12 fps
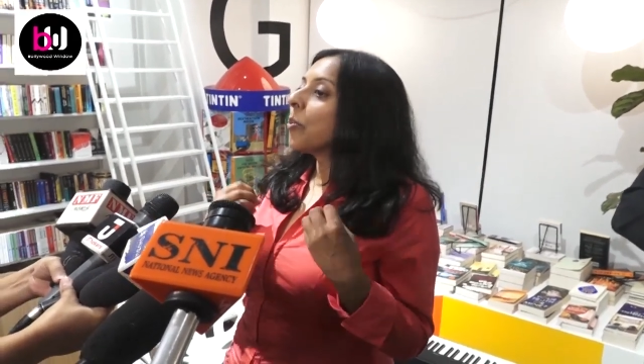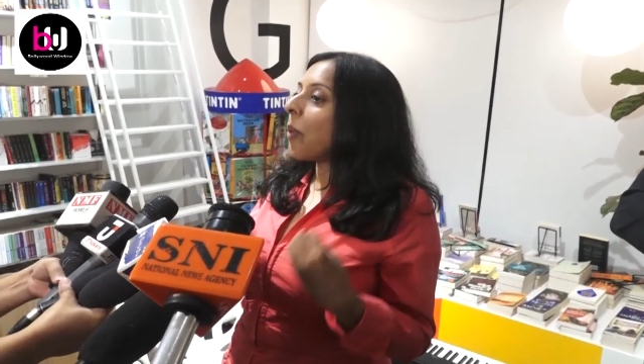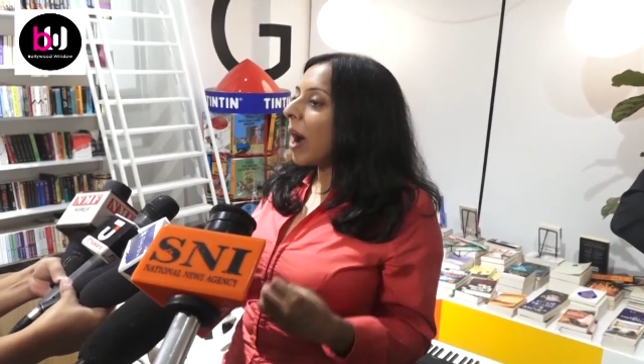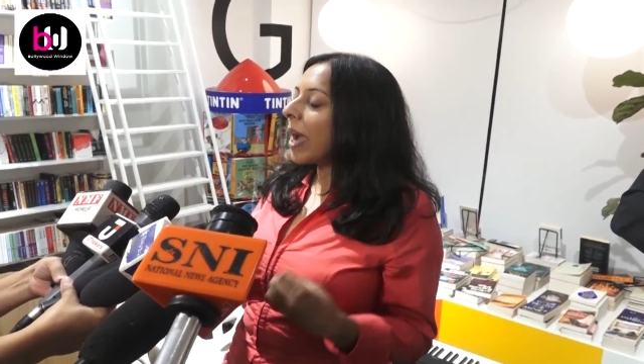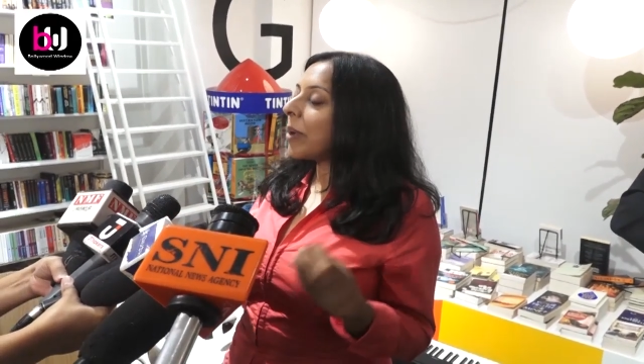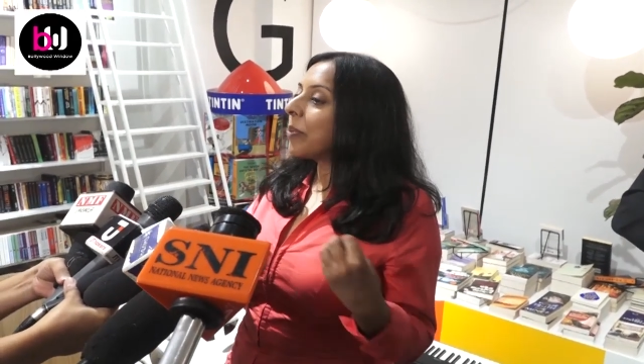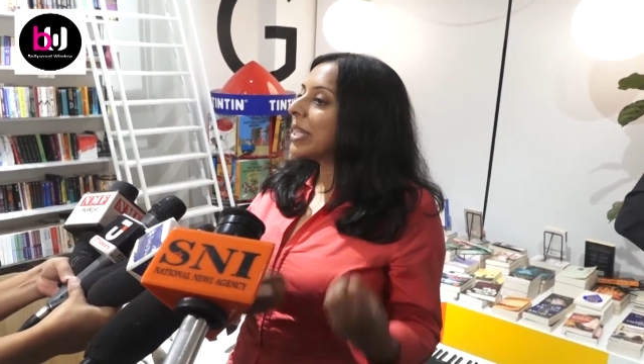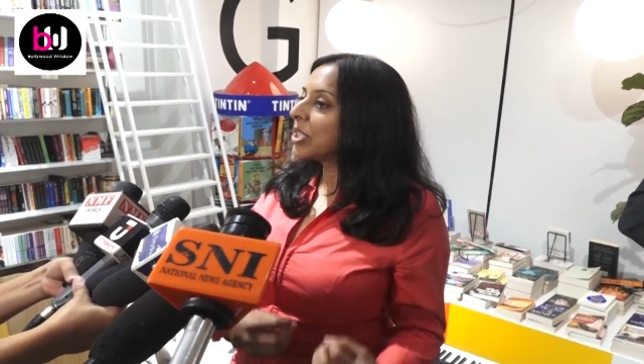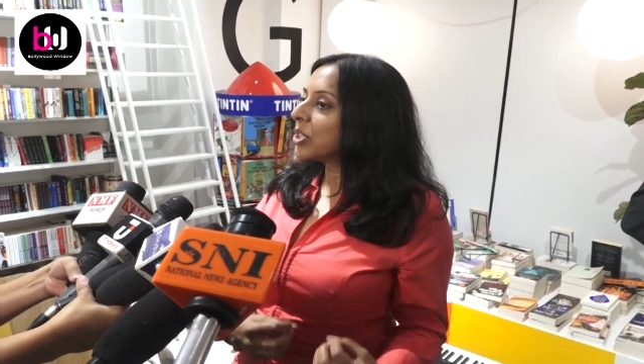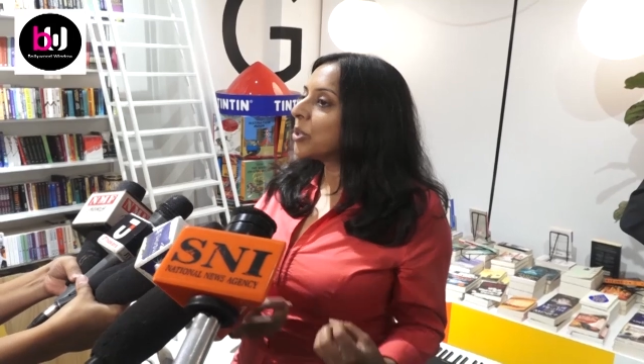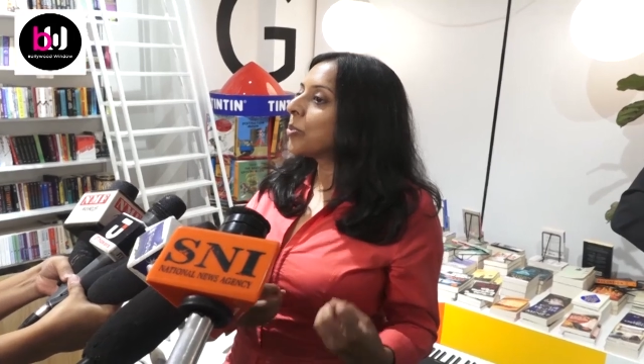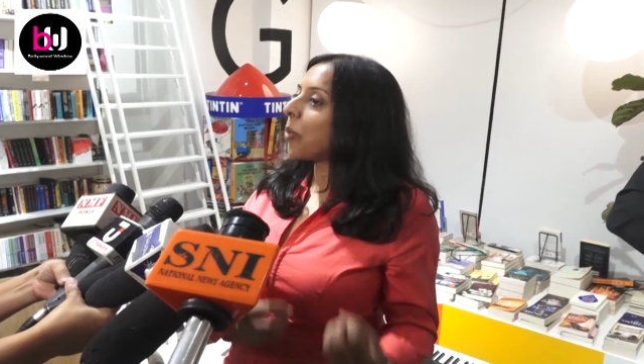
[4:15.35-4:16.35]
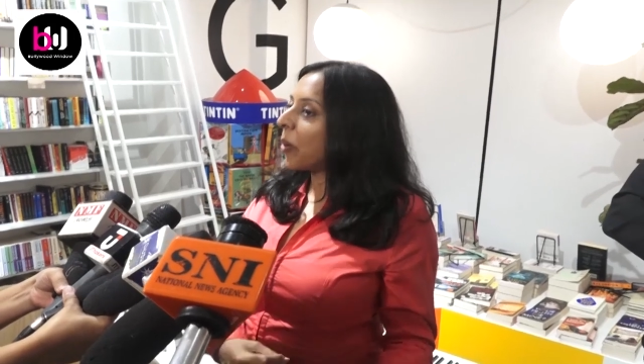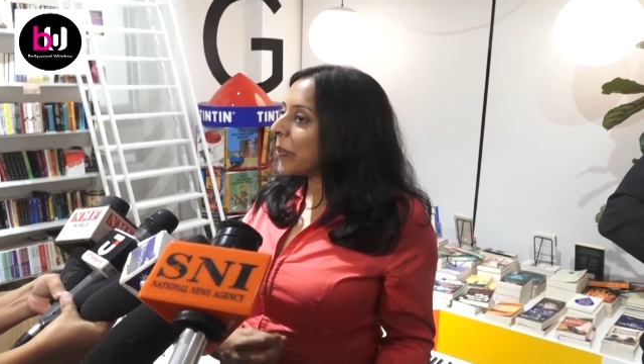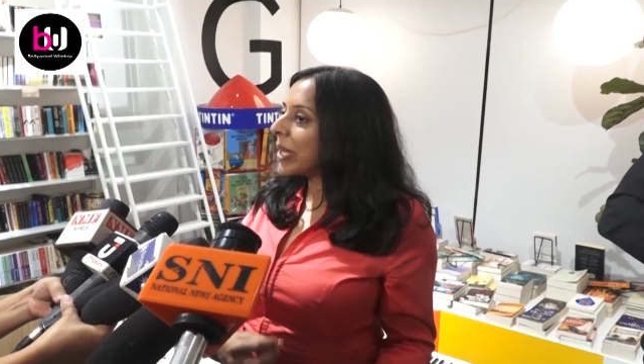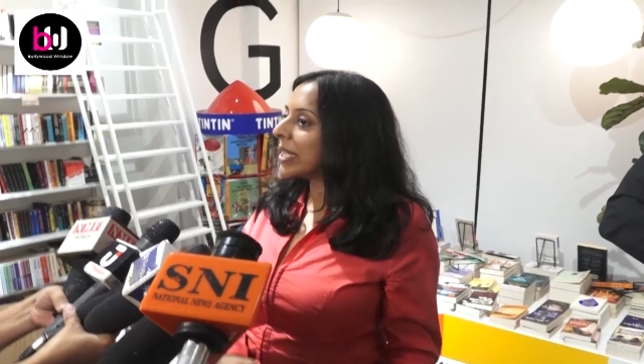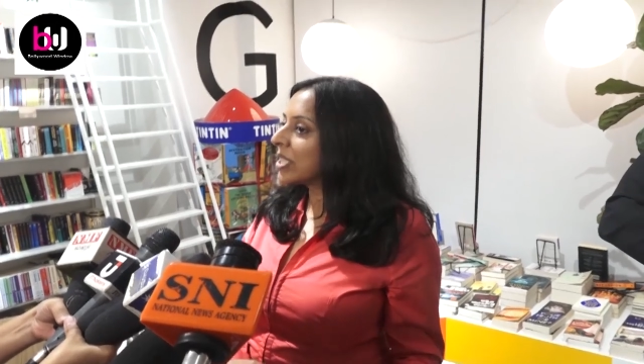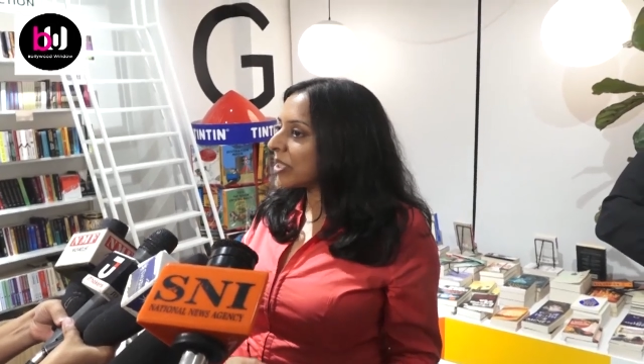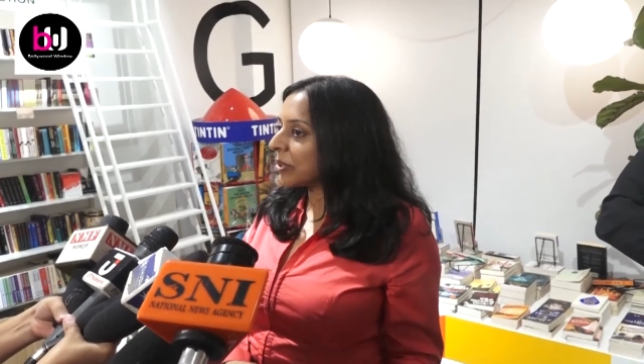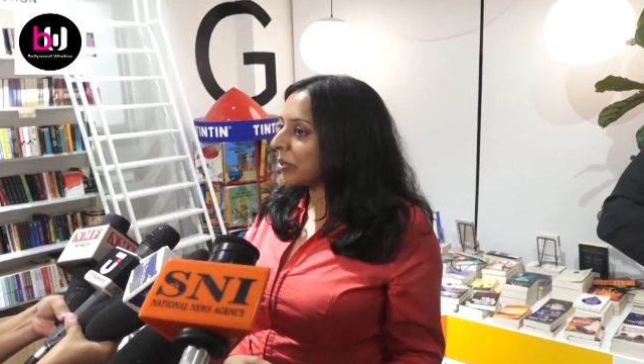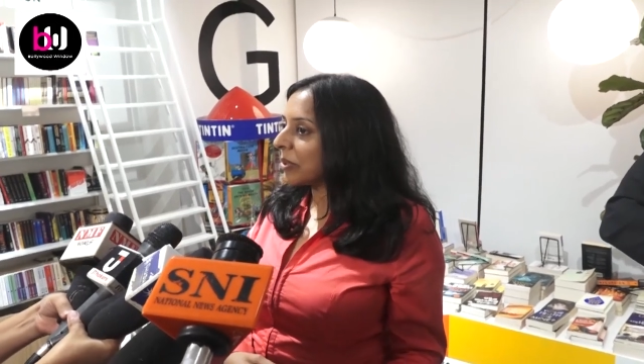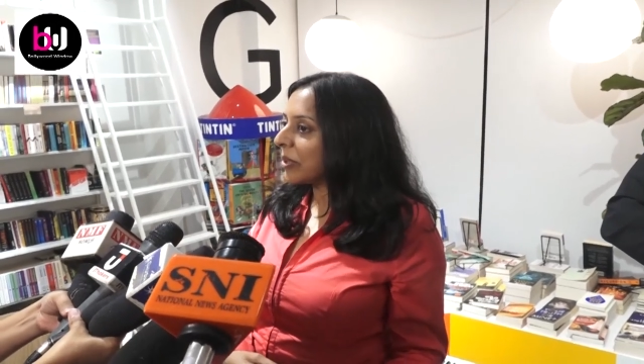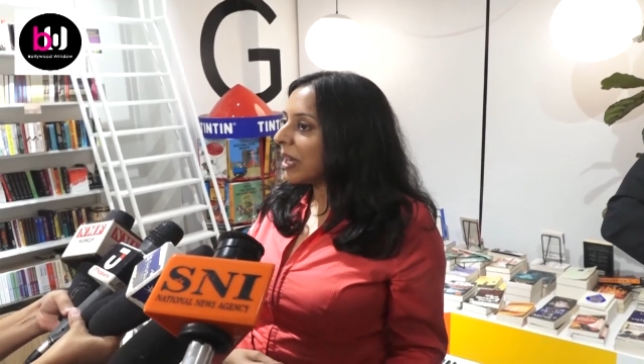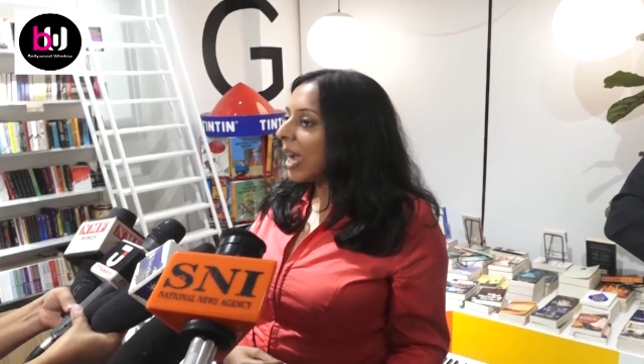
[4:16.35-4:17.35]
why we do what we
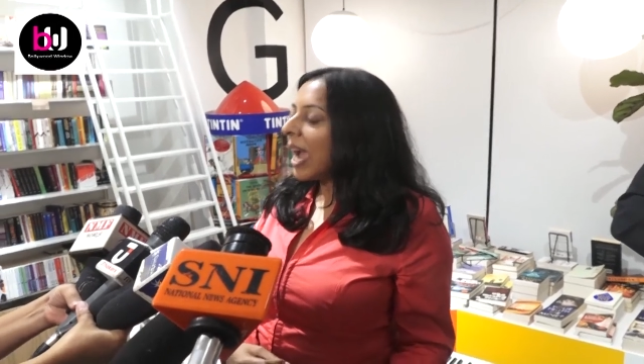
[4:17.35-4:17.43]
do,